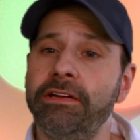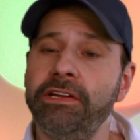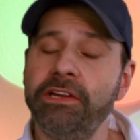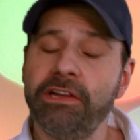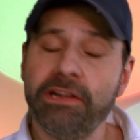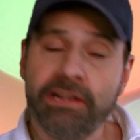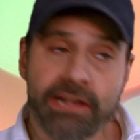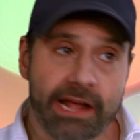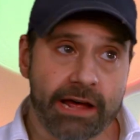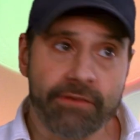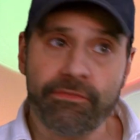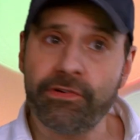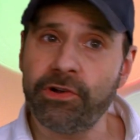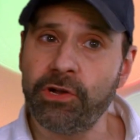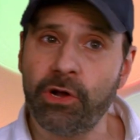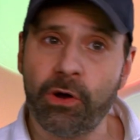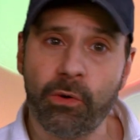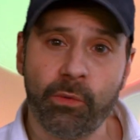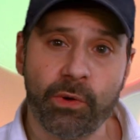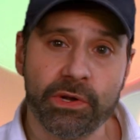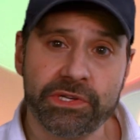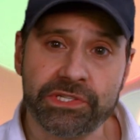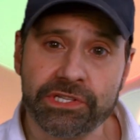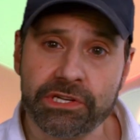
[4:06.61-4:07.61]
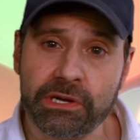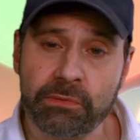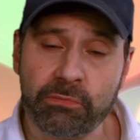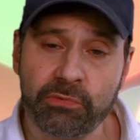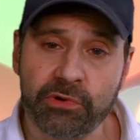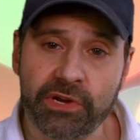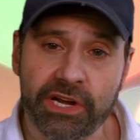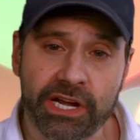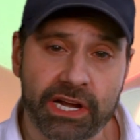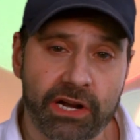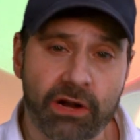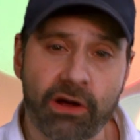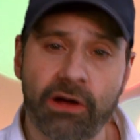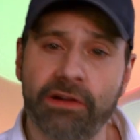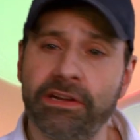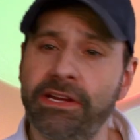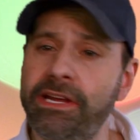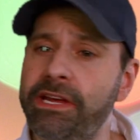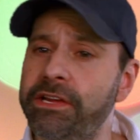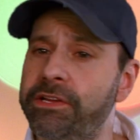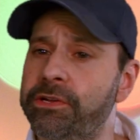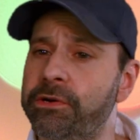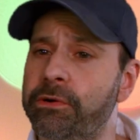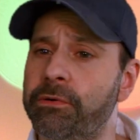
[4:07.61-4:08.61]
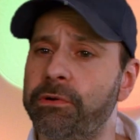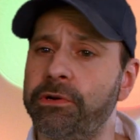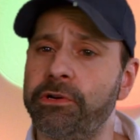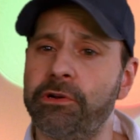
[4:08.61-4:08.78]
You never know what's going to bring it on either.